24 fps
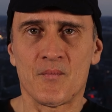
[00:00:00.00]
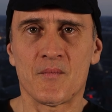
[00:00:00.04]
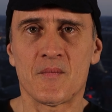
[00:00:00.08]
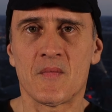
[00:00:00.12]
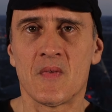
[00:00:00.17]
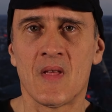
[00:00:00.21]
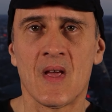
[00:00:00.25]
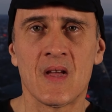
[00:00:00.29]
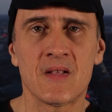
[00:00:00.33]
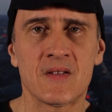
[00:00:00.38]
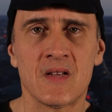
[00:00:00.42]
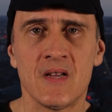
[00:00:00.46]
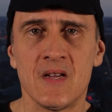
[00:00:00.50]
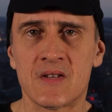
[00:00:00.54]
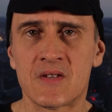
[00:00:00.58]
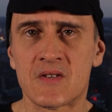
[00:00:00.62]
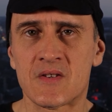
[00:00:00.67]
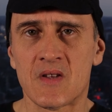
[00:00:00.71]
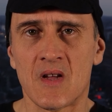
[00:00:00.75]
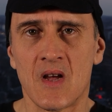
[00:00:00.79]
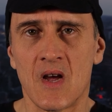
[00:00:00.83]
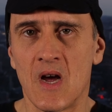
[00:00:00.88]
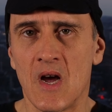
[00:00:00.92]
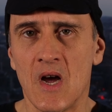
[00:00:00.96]
that
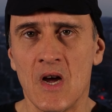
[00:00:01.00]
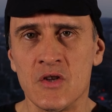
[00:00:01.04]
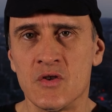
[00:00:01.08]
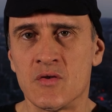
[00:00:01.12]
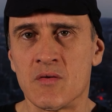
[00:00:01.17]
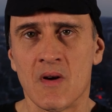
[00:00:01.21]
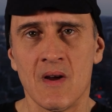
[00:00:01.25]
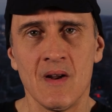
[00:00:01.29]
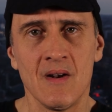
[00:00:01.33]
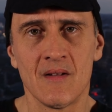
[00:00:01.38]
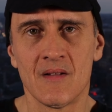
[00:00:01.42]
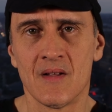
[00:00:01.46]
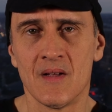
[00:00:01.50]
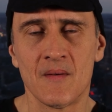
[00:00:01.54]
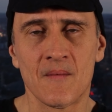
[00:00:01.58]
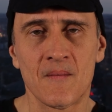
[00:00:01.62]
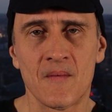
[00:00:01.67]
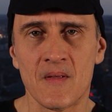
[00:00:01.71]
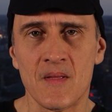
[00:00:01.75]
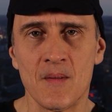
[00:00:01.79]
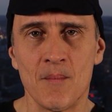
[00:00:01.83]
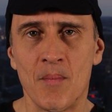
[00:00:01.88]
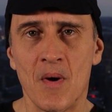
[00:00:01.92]
takes adrenaline for the